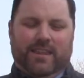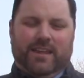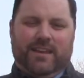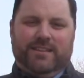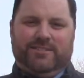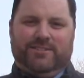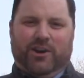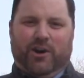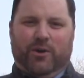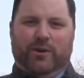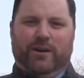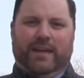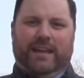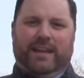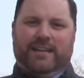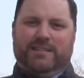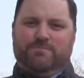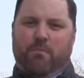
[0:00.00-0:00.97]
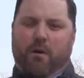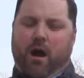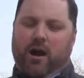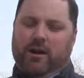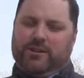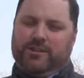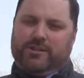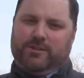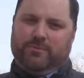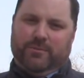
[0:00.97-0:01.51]
So it is
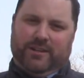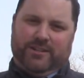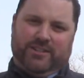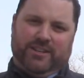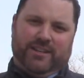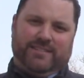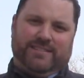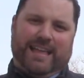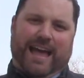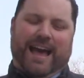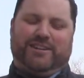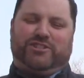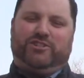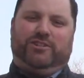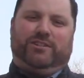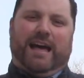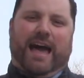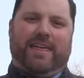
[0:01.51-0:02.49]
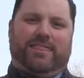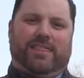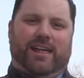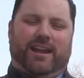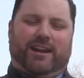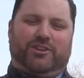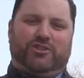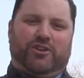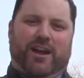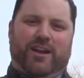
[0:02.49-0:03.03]
March, which is National
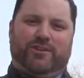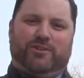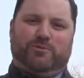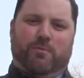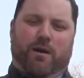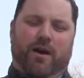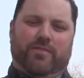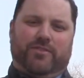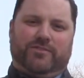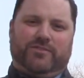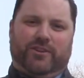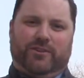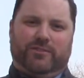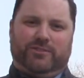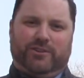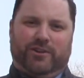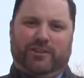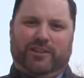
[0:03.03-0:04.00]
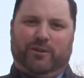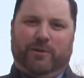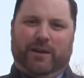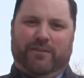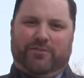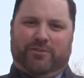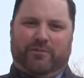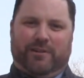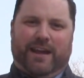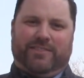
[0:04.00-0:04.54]
Athletic Trainers Month. So certainly we
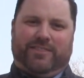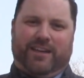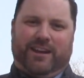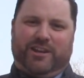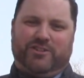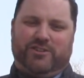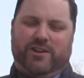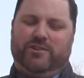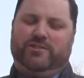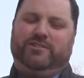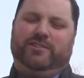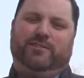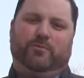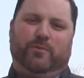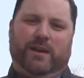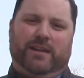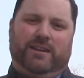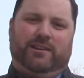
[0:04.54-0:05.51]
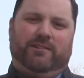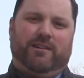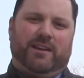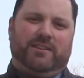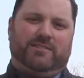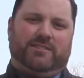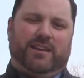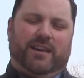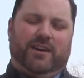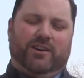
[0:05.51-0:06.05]
have 3 athletic trainers here at Wheaton: Greg
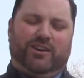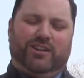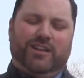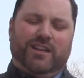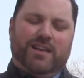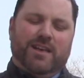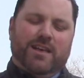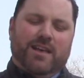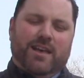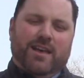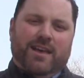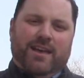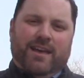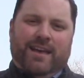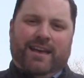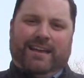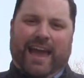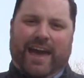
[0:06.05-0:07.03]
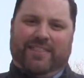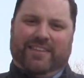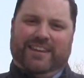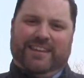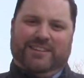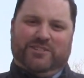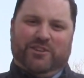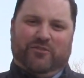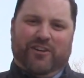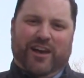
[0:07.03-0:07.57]
Steele, Kathy
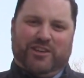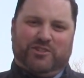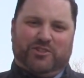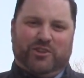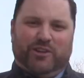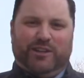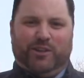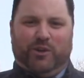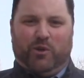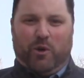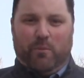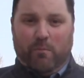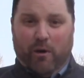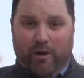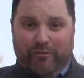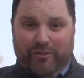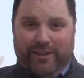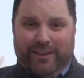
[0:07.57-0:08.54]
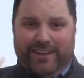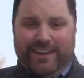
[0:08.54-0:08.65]
DeSilvestri, and Laura Murphy.